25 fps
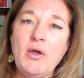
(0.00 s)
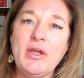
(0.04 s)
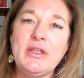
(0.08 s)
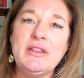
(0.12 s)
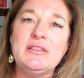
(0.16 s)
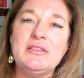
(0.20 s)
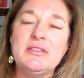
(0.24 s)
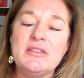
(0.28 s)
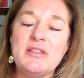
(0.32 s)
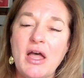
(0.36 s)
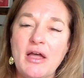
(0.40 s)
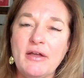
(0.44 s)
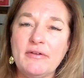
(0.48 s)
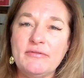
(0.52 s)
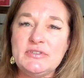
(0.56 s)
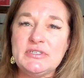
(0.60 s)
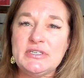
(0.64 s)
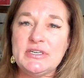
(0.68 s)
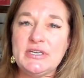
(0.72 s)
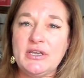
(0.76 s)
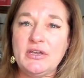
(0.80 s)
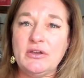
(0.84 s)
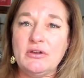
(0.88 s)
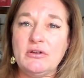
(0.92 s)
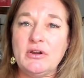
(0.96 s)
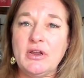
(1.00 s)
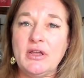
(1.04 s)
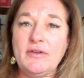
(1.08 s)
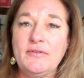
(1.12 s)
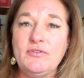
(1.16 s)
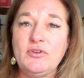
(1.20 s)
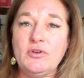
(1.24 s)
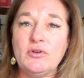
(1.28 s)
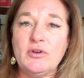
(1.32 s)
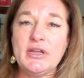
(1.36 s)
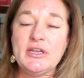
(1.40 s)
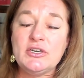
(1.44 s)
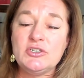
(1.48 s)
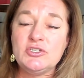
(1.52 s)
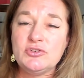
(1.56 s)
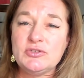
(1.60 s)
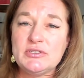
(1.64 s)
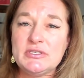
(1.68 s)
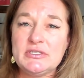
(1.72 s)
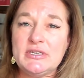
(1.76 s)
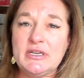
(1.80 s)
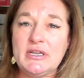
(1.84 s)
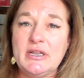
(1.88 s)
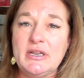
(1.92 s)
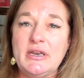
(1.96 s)
I'd love to hear if you're
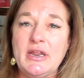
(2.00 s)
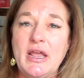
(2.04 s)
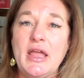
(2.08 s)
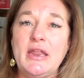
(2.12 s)
interested.